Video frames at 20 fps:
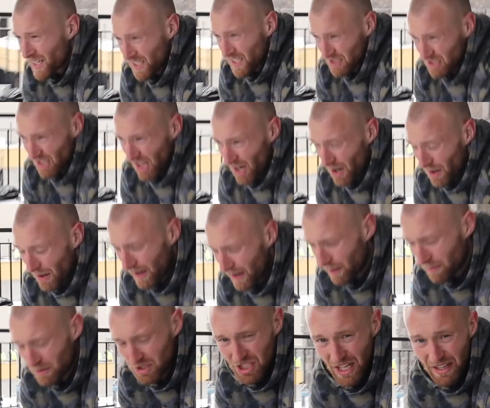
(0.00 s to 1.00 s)
So
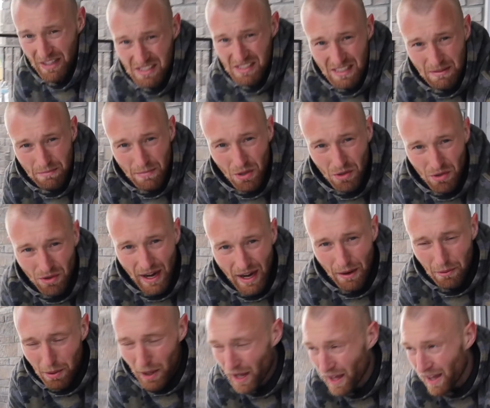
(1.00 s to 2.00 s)
I'm going to check the Team Builder
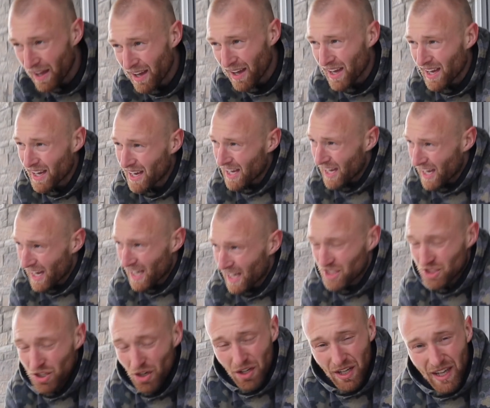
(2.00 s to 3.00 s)
app,
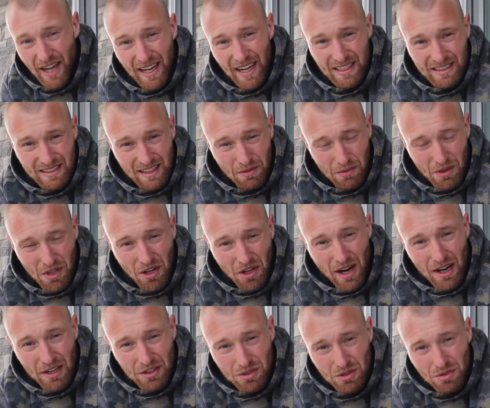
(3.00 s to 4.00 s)
show you guys, and then we're going to
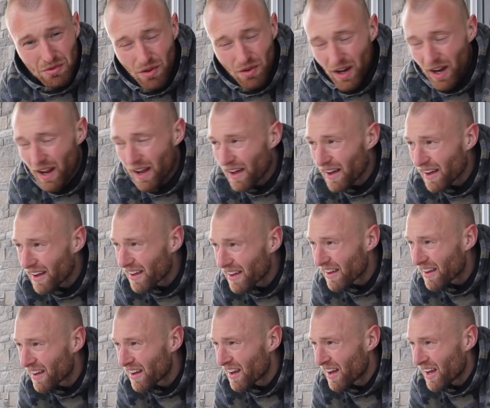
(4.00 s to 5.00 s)
go out and do the run.
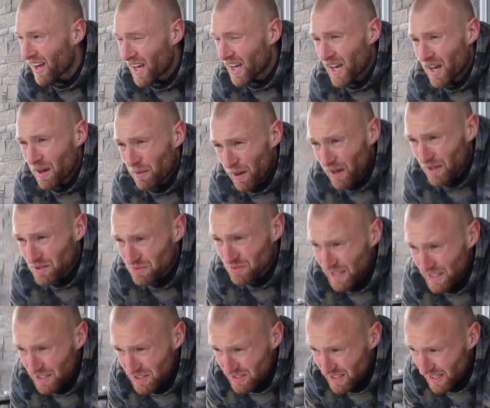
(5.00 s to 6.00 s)
But it was a
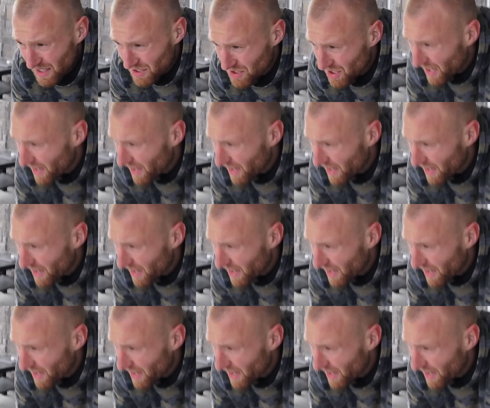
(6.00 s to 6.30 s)
really good session.